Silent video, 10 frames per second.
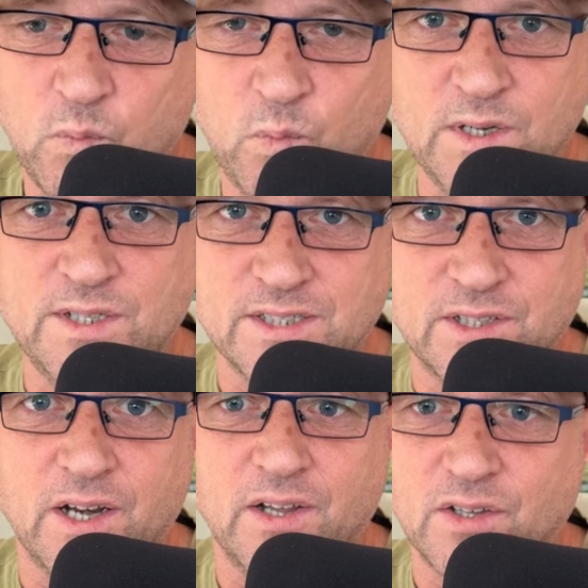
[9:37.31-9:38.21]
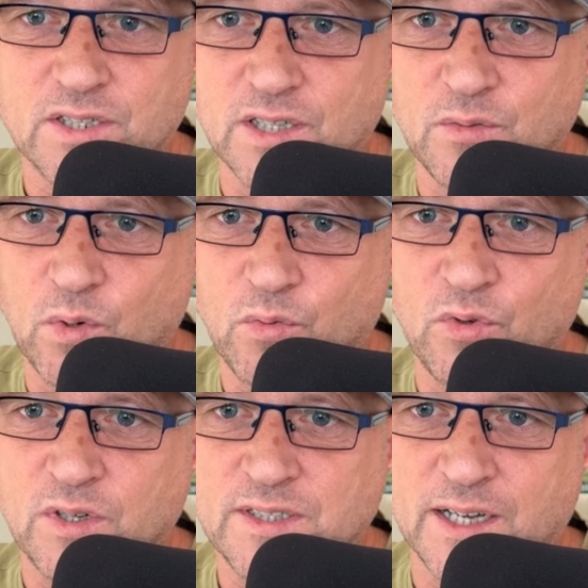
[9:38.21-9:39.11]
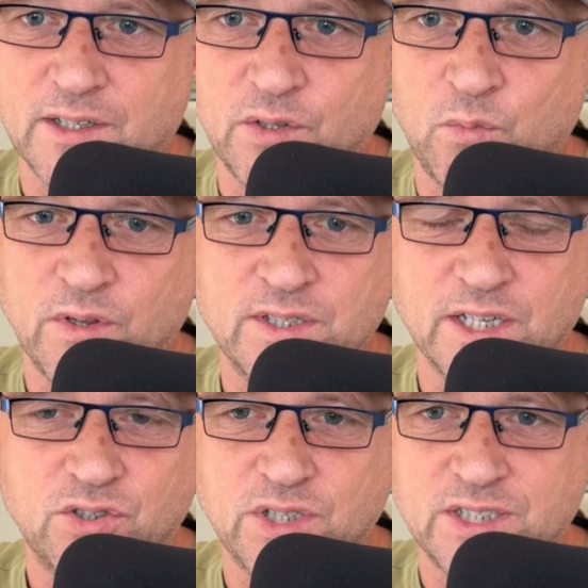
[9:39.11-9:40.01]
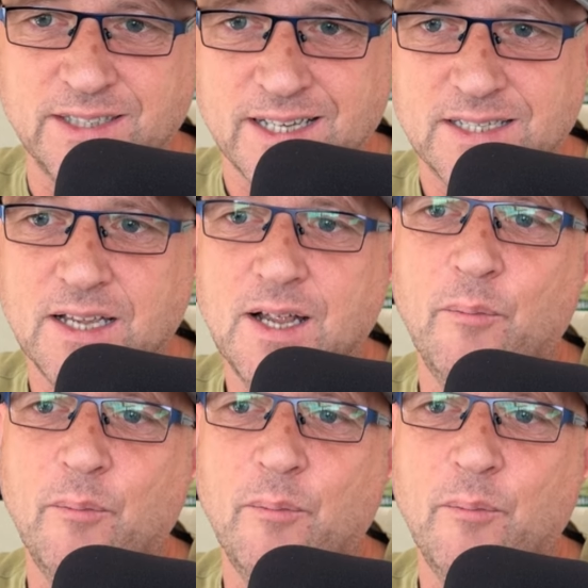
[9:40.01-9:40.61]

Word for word: once it's done and dusted, we'll know exactly what the situation is.